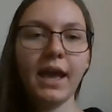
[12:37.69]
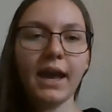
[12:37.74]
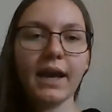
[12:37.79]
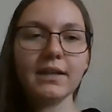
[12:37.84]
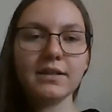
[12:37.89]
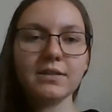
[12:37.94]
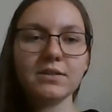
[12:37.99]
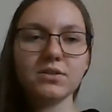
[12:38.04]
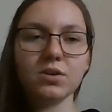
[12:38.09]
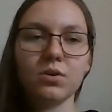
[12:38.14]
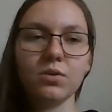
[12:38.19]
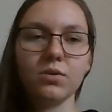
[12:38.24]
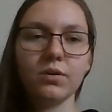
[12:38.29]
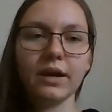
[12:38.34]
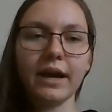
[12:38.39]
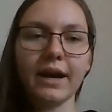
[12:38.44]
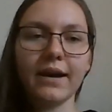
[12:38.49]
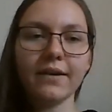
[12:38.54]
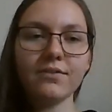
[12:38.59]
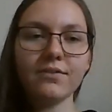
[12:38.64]
And so
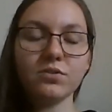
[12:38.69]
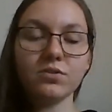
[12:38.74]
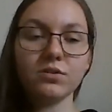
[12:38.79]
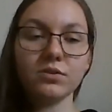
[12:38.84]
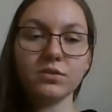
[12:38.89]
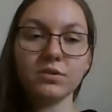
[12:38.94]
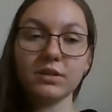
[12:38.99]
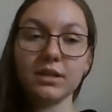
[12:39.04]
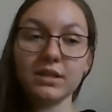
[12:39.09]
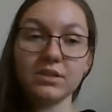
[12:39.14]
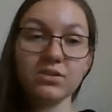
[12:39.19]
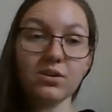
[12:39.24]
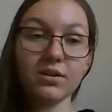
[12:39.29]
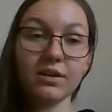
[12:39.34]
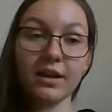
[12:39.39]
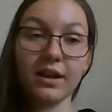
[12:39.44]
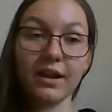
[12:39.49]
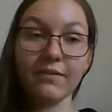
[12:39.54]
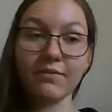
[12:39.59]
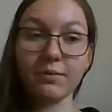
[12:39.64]
after they
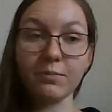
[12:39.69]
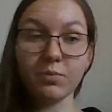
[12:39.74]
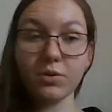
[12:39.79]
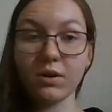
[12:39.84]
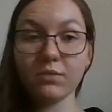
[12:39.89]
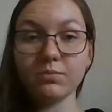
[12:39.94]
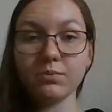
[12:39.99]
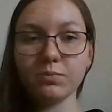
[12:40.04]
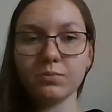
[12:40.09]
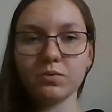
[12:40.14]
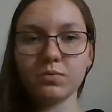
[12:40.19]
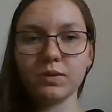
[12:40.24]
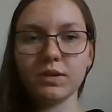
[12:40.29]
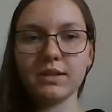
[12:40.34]
started having problems